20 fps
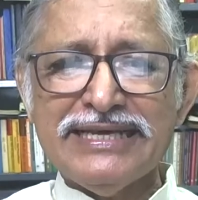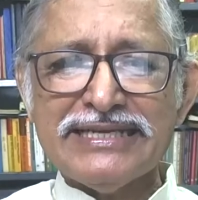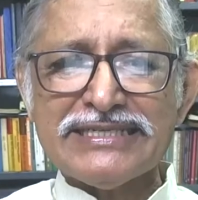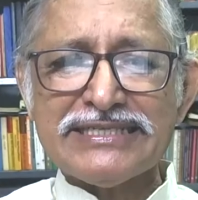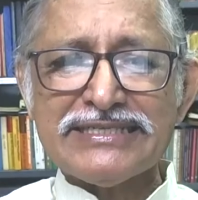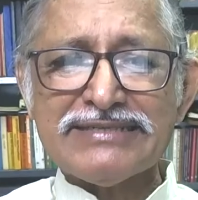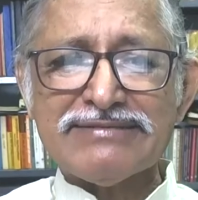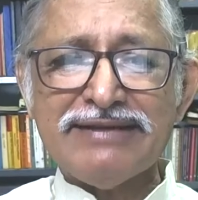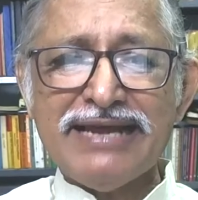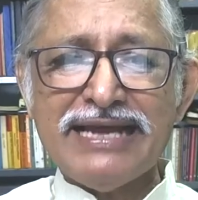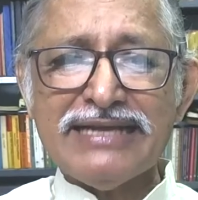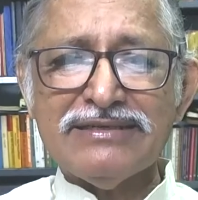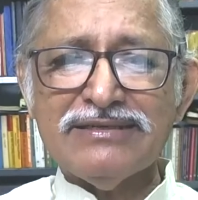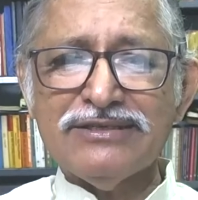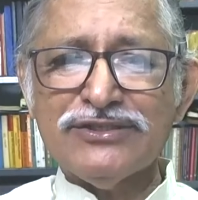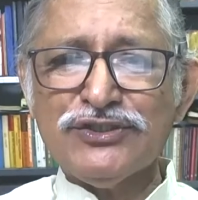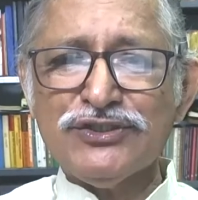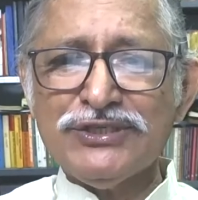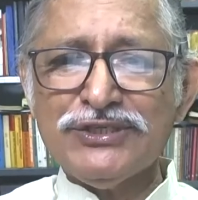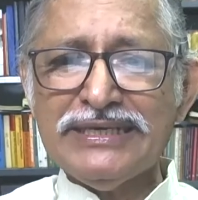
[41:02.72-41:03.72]
their
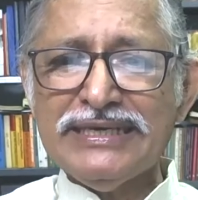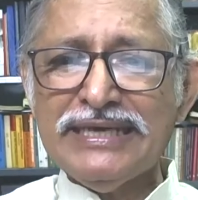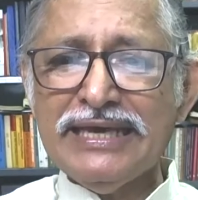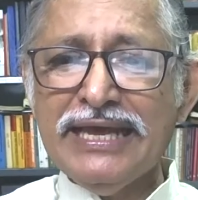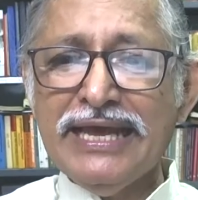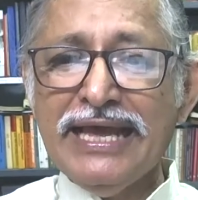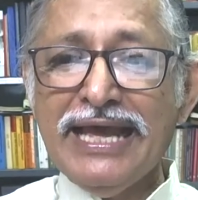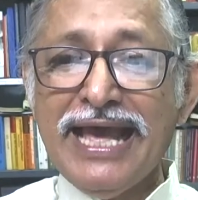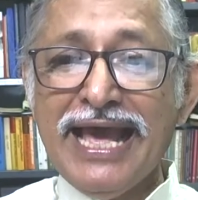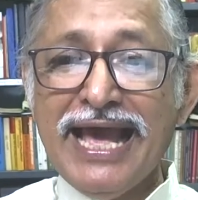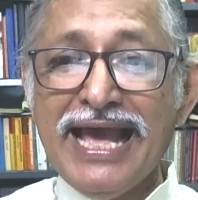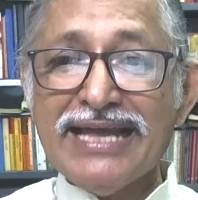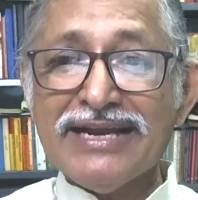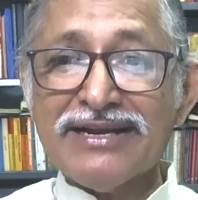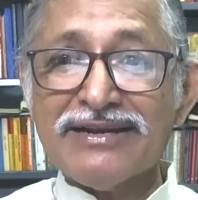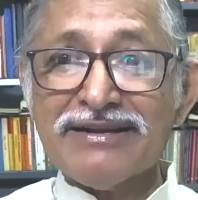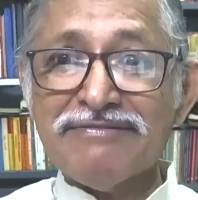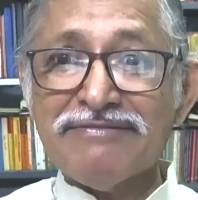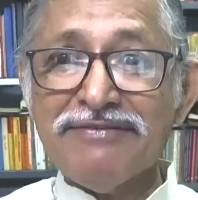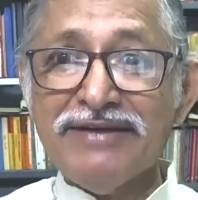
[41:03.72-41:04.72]
strategy
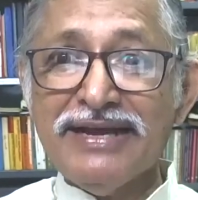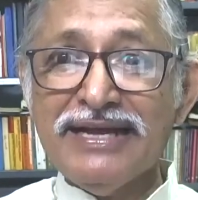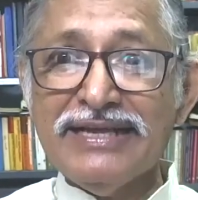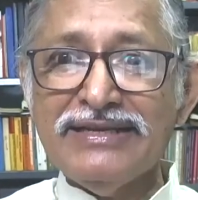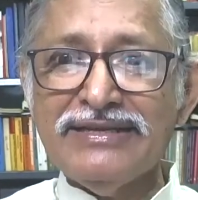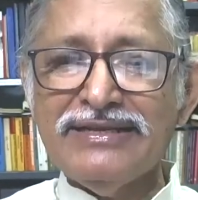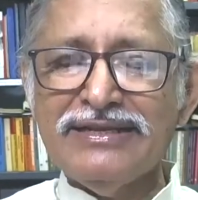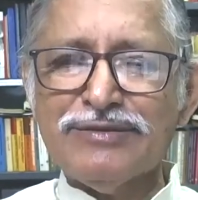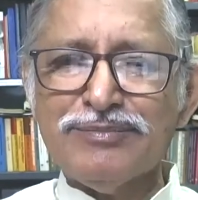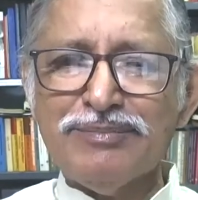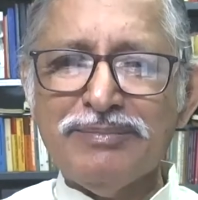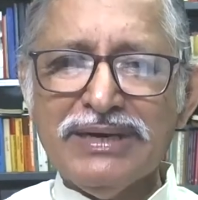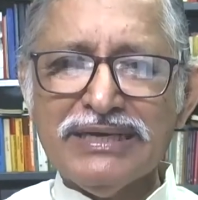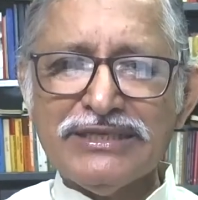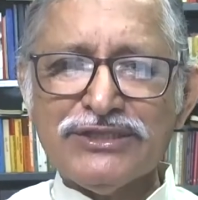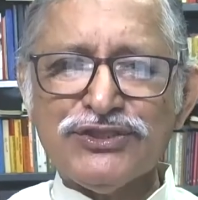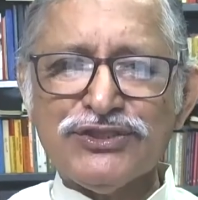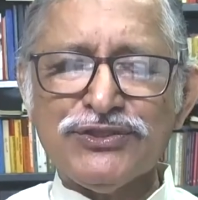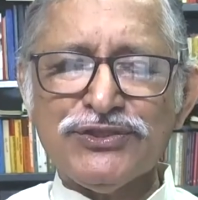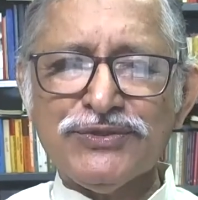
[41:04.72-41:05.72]
and refined it
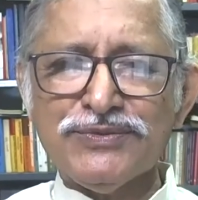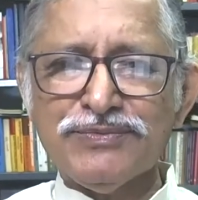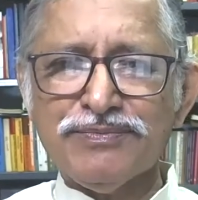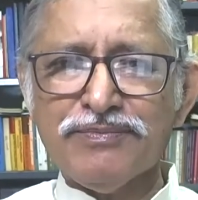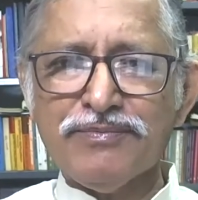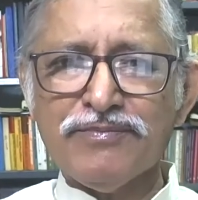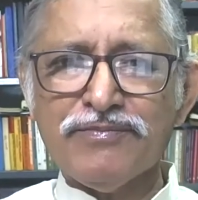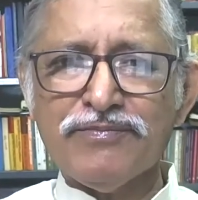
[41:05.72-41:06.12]
much.